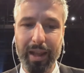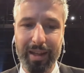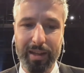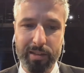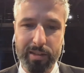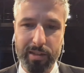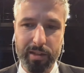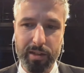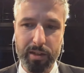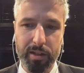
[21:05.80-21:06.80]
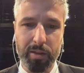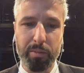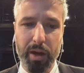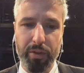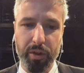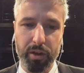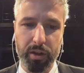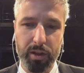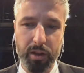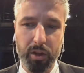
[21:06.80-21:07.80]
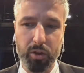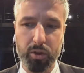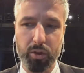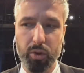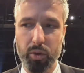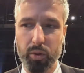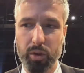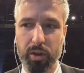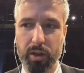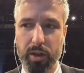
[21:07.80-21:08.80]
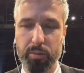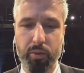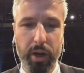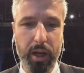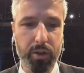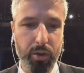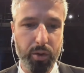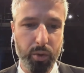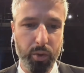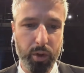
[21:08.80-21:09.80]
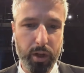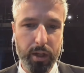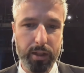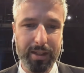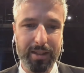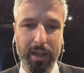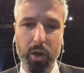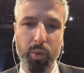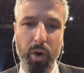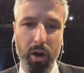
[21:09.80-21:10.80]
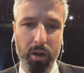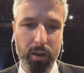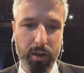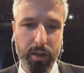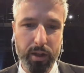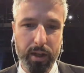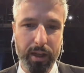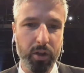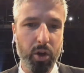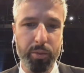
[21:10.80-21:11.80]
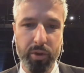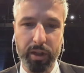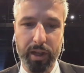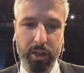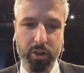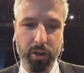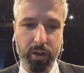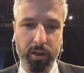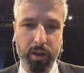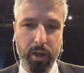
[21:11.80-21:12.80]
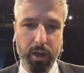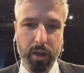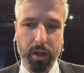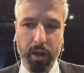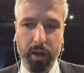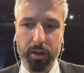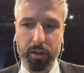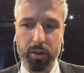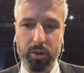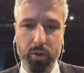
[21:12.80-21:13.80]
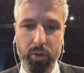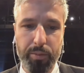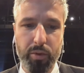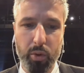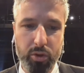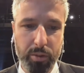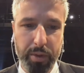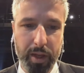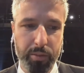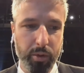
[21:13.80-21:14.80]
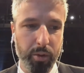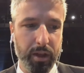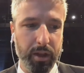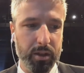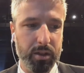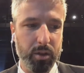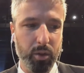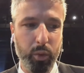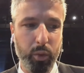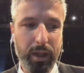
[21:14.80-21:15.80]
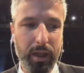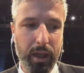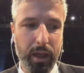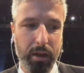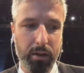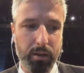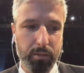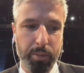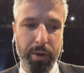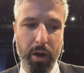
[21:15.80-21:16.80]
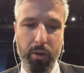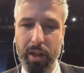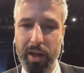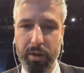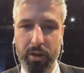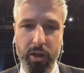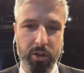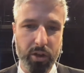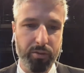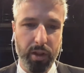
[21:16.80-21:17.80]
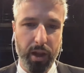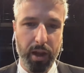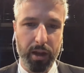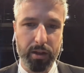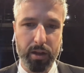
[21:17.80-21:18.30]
is the method to break through the stick wall in communication to approach the people? Because we hear about climate change every day.